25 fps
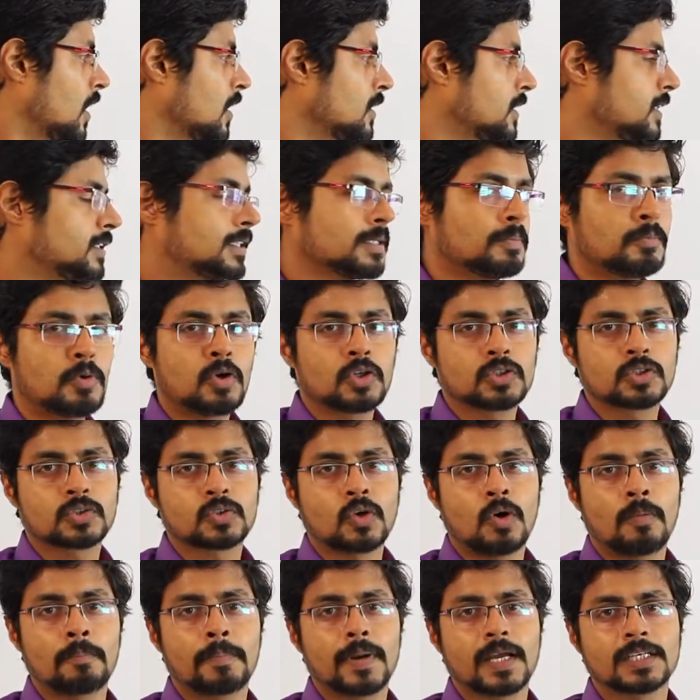This is the most
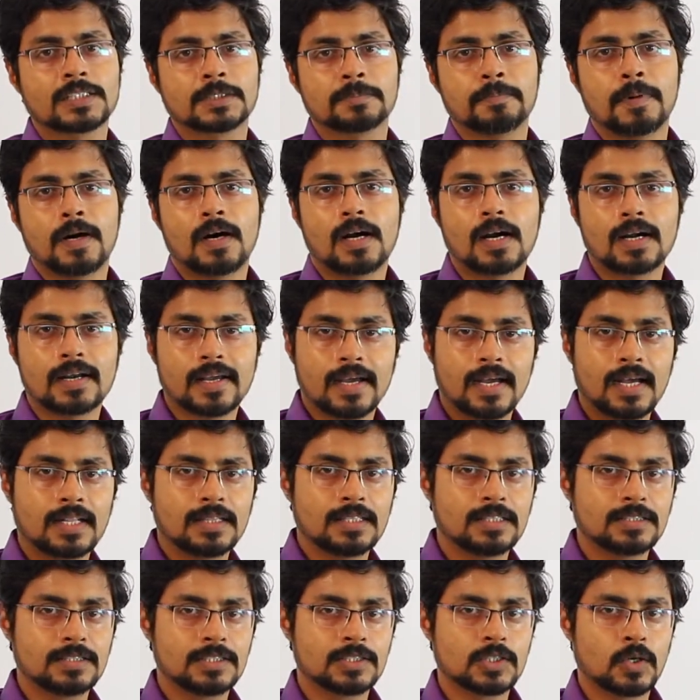complex part, and
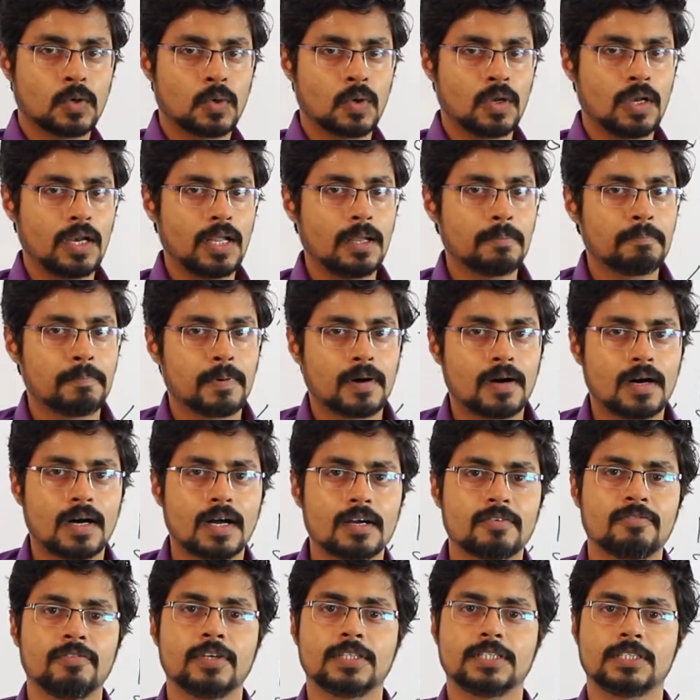this is the only
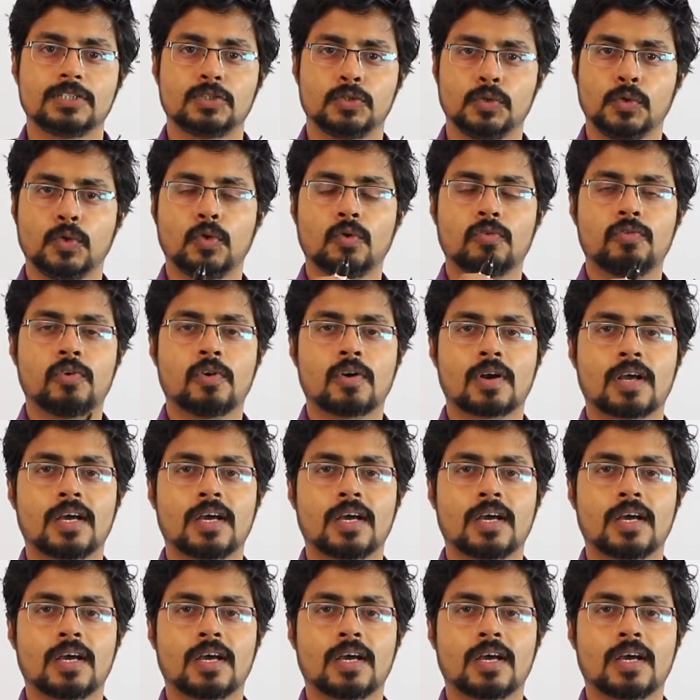part which is new for